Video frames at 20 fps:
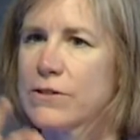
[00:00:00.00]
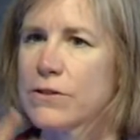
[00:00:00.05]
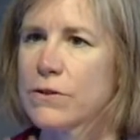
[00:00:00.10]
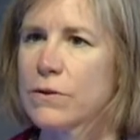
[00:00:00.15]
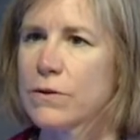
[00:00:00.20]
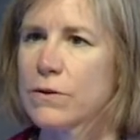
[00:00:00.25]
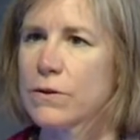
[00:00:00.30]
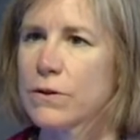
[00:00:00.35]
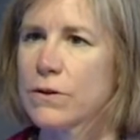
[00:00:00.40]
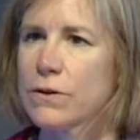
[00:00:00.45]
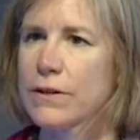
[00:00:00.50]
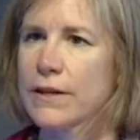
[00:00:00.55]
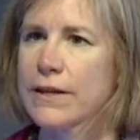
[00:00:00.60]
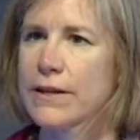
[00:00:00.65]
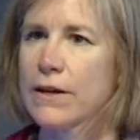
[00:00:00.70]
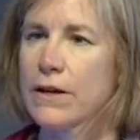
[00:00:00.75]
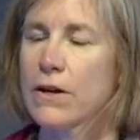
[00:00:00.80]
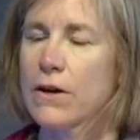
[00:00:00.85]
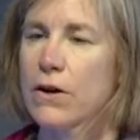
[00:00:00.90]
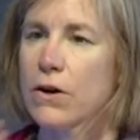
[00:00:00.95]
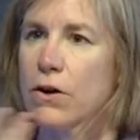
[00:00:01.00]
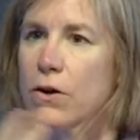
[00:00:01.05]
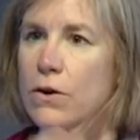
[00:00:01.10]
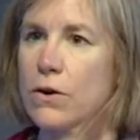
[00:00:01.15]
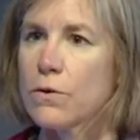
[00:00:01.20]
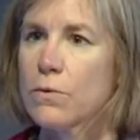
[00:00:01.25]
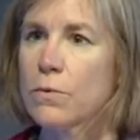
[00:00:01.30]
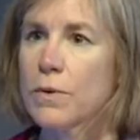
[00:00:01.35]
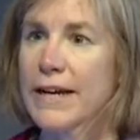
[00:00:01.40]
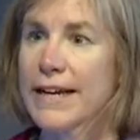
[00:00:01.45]
too early,
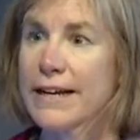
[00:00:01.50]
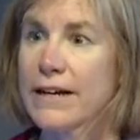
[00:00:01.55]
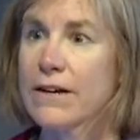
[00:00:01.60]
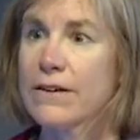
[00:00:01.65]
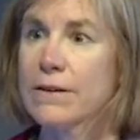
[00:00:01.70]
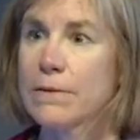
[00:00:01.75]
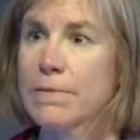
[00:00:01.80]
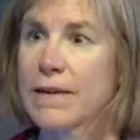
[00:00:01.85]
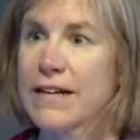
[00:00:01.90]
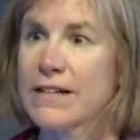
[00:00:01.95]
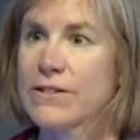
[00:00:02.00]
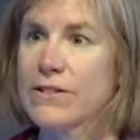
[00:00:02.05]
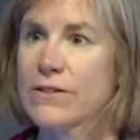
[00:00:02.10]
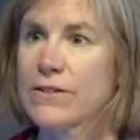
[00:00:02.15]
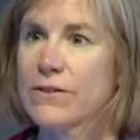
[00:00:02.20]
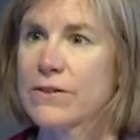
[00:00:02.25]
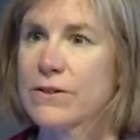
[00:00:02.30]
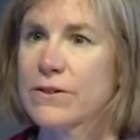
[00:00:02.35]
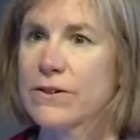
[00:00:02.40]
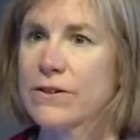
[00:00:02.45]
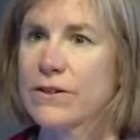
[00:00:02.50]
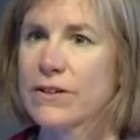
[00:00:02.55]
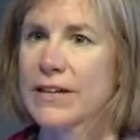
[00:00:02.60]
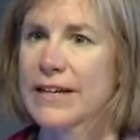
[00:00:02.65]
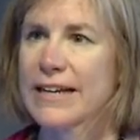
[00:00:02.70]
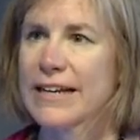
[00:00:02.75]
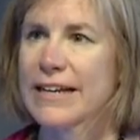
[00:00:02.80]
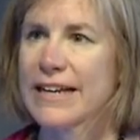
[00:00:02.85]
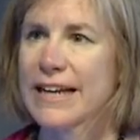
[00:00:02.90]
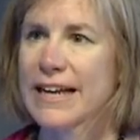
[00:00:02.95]
or we go to bed too
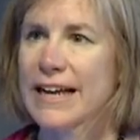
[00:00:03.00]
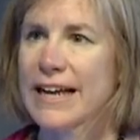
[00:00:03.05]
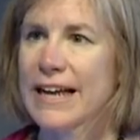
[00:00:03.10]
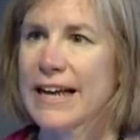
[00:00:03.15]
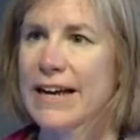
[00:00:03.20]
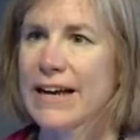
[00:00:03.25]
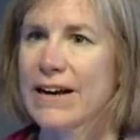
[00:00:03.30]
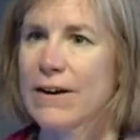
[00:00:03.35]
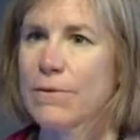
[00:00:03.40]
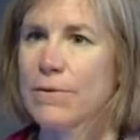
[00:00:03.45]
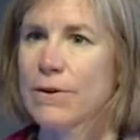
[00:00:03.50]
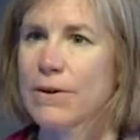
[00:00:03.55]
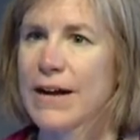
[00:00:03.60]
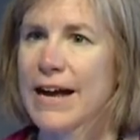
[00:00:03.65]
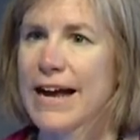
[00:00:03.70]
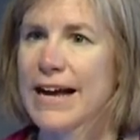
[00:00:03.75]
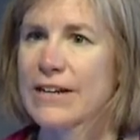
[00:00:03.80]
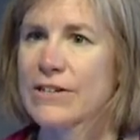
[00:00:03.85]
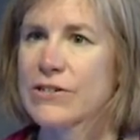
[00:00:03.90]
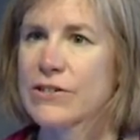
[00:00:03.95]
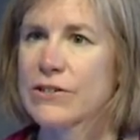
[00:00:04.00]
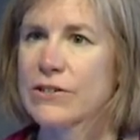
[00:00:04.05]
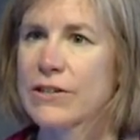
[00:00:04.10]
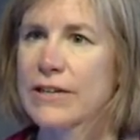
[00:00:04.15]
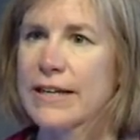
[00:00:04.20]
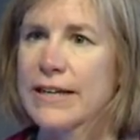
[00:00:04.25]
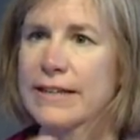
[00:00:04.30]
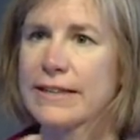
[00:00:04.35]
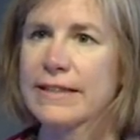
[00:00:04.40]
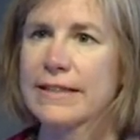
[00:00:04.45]
early, we're
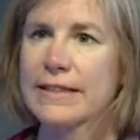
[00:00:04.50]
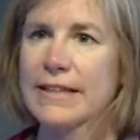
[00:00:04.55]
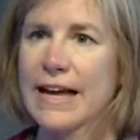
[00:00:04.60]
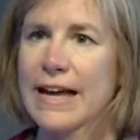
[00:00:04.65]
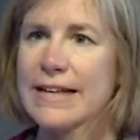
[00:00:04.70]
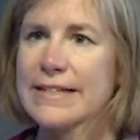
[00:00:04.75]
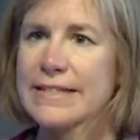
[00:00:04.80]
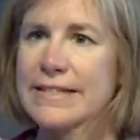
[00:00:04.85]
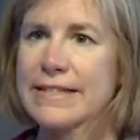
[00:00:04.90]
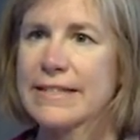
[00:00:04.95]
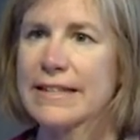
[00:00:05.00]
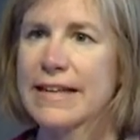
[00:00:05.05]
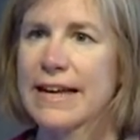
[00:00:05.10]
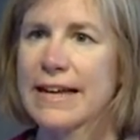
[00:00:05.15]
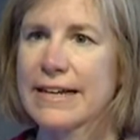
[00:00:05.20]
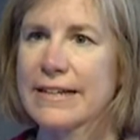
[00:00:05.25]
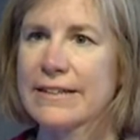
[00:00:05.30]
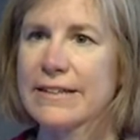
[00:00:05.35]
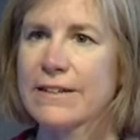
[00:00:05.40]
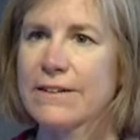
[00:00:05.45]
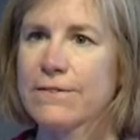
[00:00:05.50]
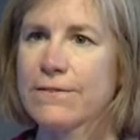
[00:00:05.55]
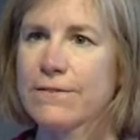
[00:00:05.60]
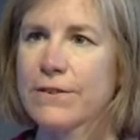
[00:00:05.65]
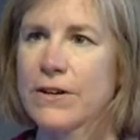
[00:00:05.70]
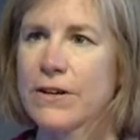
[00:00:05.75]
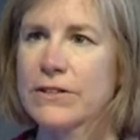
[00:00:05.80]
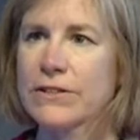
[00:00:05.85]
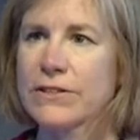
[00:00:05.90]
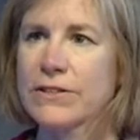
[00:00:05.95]
actually less likely to
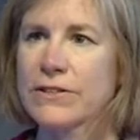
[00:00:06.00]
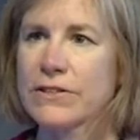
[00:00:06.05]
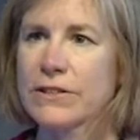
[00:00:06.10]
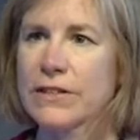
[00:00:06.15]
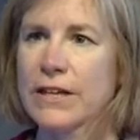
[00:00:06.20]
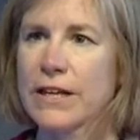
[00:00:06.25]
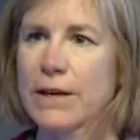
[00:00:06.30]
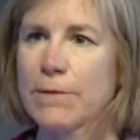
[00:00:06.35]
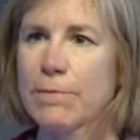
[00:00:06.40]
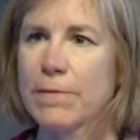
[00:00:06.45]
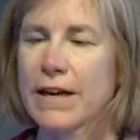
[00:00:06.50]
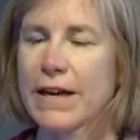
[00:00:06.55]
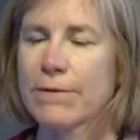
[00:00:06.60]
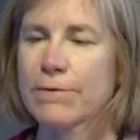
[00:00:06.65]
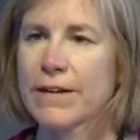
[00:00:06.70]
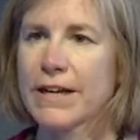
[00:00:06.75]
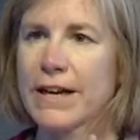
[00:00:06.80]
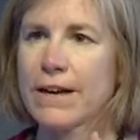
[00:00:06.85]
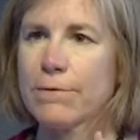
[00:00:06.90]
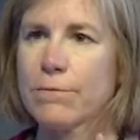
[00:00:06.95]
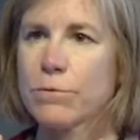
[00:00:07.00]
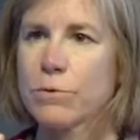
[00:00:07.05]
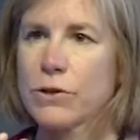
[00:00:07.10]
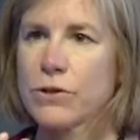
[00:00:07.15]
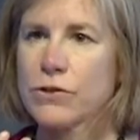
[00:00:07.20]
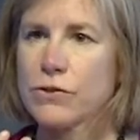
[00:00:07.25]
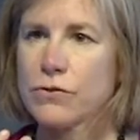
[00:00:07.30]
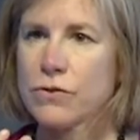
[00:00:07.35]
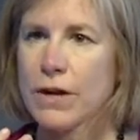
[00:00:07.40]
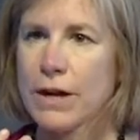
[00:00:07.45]
fall asleep and we have more
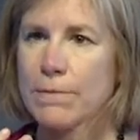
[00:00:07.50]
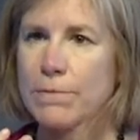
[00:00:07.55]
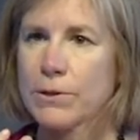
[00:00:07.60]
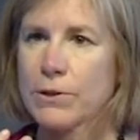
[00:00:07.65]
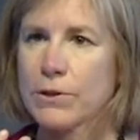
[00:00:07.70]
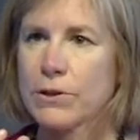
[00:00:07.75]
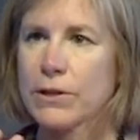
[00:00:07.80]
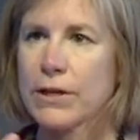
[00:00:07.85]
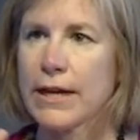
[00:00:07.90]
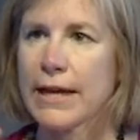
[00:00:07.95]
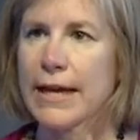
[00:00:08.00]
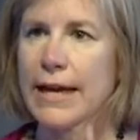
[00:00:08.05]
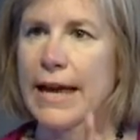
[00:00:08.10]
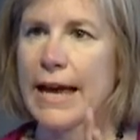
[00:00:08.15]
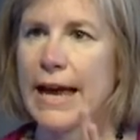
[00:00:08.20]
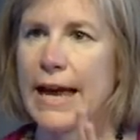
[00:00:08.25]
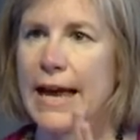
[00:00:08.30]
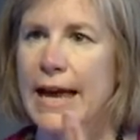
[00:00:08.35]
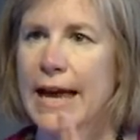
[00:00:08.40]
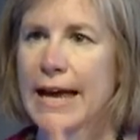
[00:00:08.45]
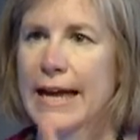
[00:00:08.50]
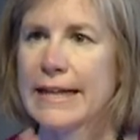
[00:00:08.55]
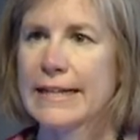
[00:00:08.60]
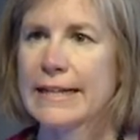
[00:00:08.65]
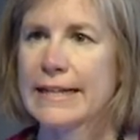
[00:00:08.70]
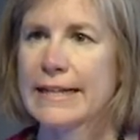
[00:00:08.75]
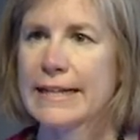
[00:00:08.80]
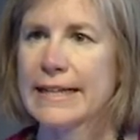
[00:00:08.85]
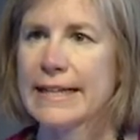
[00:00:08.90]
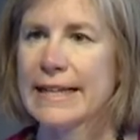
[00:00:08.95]
trouble.
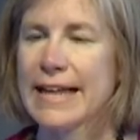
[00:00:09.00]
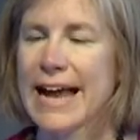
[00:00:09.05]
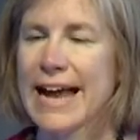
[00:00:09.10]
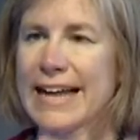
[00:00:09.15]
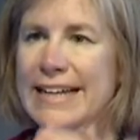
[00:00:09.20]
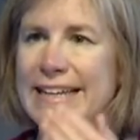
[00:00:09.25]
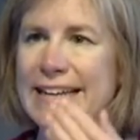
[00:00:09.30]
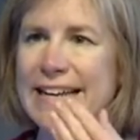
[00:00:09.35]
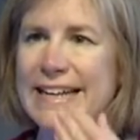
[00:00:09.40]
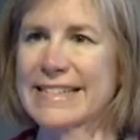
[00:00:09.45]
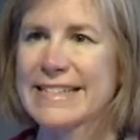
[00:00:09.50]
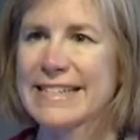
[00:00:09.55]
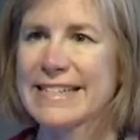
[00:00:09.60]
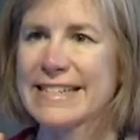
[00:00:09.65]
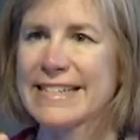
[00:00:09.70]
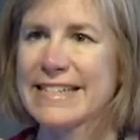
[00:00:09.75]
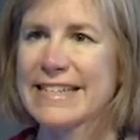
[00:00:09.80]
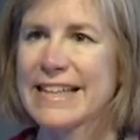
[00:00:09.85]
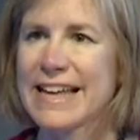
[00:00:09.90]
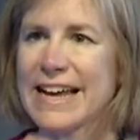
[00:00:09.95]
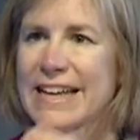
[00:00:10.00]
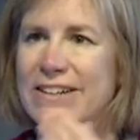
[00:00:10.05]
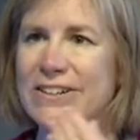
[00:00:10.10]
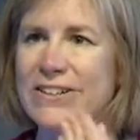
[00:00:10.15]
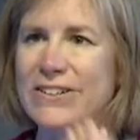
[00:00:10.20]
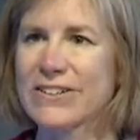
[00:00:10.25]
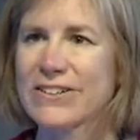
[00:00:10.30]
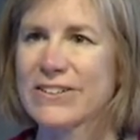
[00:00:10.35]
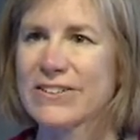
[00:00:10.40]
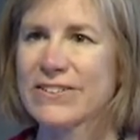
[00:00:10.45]
And that gets into that
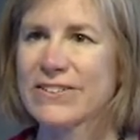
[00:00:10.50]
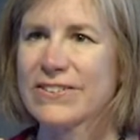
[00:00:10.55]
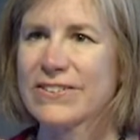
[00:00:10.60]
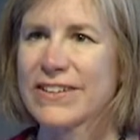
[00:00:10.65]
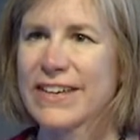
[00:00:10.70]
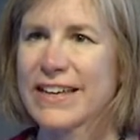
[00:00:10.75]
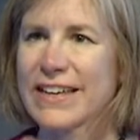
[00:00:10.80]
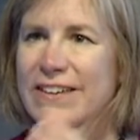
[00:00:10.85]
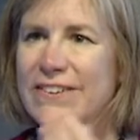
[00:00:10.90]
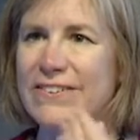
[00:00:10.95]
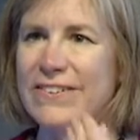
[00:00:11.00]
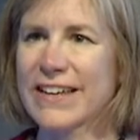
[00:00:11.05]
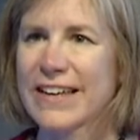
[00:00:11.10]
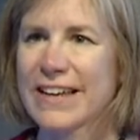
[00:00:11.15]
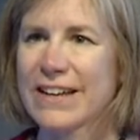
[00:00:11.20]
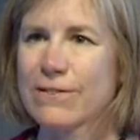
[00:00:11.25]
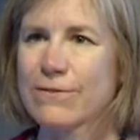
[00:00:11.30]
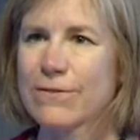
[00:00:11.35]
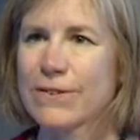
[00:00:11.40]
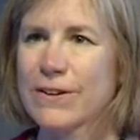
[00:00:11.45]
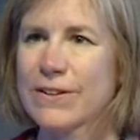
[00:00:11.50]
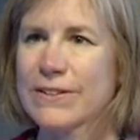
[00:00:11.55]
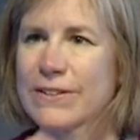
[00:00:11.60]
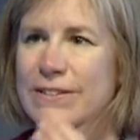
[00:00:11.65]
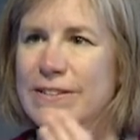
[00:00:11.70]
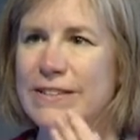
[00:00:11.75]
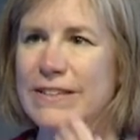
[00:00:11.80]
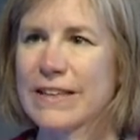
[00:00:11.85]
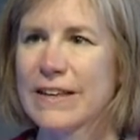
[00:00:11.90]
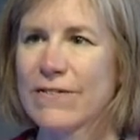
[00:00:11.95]
whole kid who can't fall
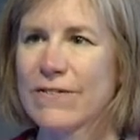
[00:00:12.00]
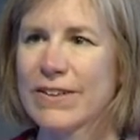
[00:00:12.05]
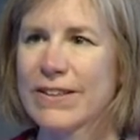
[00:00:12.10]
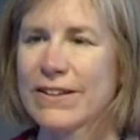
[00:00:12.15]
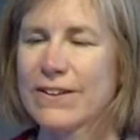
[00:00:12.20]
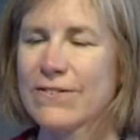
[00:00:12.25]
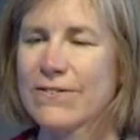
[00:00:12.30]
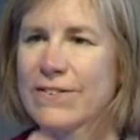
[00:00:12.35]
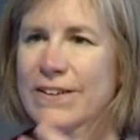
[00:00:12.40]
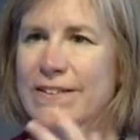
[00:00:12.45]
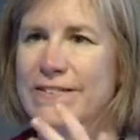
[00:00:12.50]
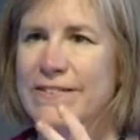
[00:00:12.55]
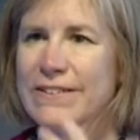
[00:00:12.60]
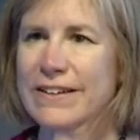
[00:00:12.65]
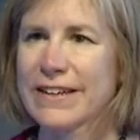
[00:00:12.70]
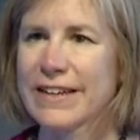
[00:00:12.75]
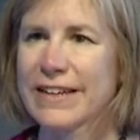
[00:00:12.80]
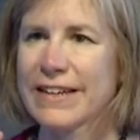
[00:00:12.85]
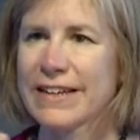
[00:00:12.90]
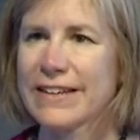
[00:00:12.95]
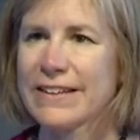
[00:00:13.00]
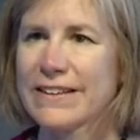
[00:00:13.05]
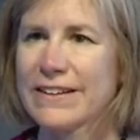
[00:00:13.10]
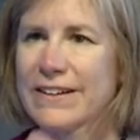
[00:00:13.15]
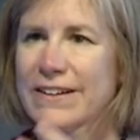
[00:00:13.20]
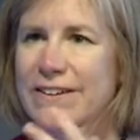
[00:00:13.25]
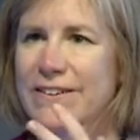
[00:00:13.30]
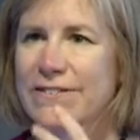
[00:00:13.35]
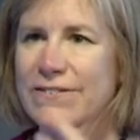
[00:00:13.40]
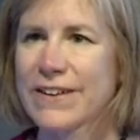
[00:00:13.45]
asleep and they're fidgeting and
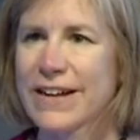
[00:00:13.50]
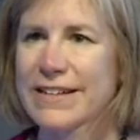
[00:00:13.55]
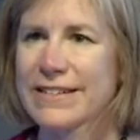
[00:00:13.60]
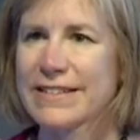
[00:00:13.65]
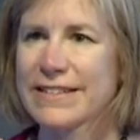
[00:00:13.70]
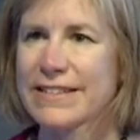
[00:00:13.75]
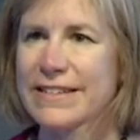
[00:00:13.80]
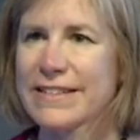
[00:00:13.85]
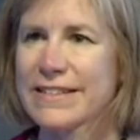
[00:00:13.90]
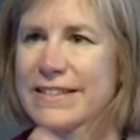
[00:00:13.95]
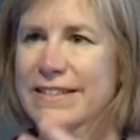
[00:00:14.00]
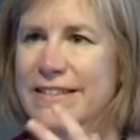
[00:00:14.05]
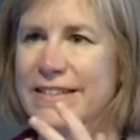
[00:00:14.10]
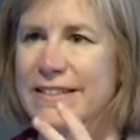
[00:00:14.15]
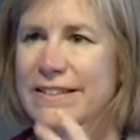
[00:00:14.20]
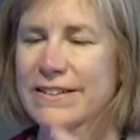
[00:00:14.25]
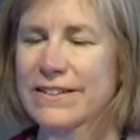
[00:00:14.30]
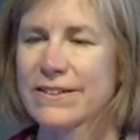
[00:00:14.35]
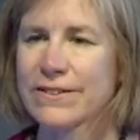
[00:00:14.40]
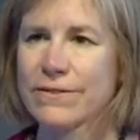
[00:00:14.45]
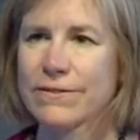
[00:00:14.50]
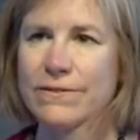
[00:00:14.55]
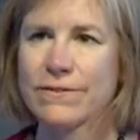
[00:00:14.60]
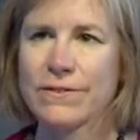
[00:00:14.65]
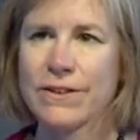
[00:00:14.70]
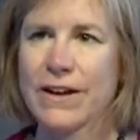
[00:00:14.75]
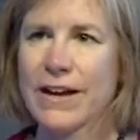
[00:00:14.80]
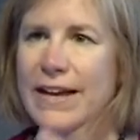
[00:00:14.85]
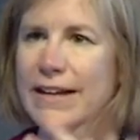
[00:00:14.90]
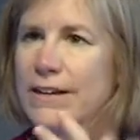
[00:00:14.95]
they're restless and they're
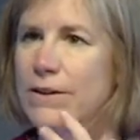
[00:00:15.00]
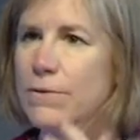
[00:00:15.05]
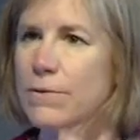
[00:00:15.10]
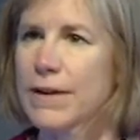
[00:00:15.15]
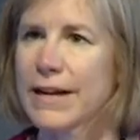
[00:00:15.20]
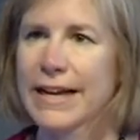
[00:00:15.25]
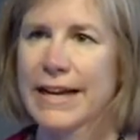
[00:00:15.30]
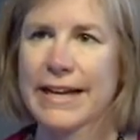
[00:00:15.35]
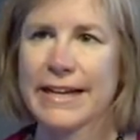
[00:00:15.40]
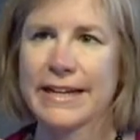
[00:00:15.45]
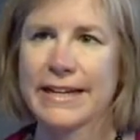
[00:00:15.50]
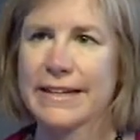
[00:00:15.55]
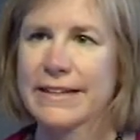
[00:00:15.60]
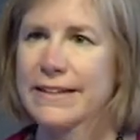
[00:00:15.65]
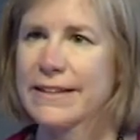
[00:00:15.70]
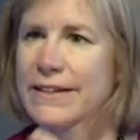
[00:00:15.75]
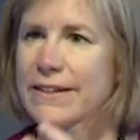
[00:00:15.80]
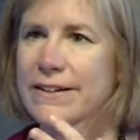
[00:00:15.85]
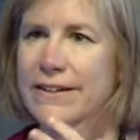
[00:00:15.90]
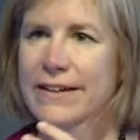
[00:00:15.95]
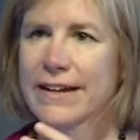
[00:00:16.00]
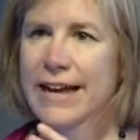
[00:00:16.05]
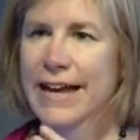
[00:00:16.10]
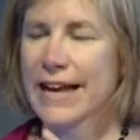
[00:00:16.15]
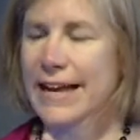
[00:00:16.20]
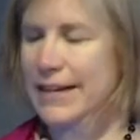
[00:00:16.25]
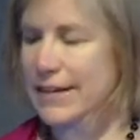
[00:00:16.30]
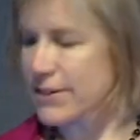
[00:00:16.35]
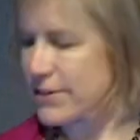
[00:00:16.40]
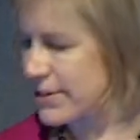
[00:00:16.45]
lying awake and they're
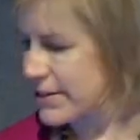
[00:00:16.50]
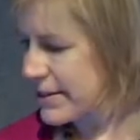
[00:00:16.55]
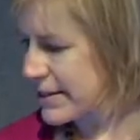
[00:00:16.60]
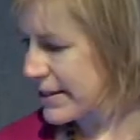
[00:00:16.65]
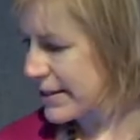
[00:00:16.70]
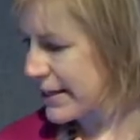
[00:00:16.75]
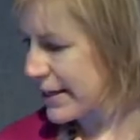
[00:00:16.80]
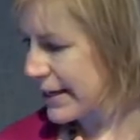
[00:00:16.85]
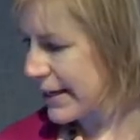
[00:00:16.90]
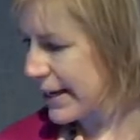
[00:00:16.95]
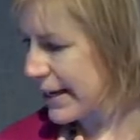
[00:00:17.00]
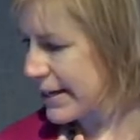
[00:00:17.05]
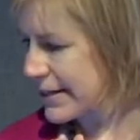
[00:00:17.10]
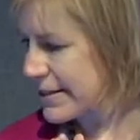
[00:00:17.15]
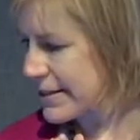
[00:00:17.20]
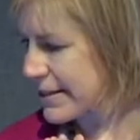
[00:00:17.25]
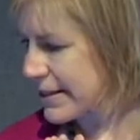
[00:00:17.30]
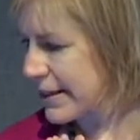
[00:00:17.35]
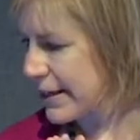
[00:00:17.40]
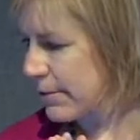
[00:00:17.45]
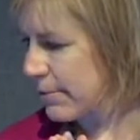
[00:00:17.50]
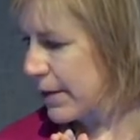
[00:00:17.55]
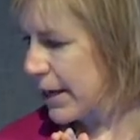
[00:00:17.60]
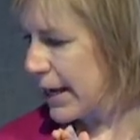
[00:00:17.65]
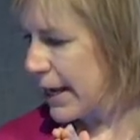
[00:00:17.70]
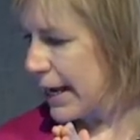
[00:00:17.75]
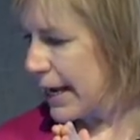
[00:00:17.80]
anxious that they can't sleep.